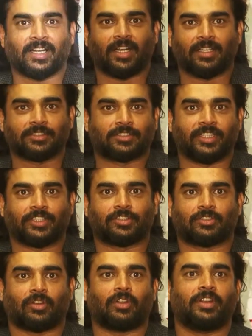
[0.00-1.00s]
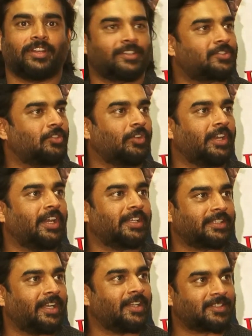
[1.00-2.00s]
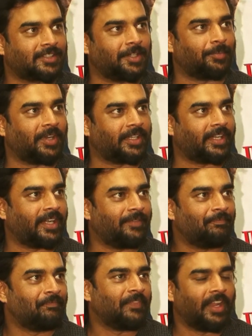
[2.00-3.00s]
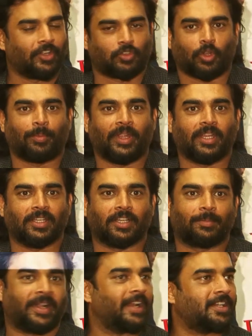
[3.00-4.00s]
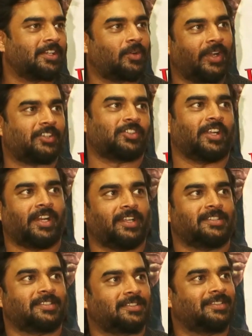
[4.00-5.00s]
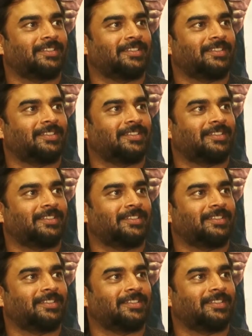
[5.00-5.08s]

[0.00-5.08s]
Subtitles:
extraordinary story like that, a script like that, it took me a year, but I didn't quite realize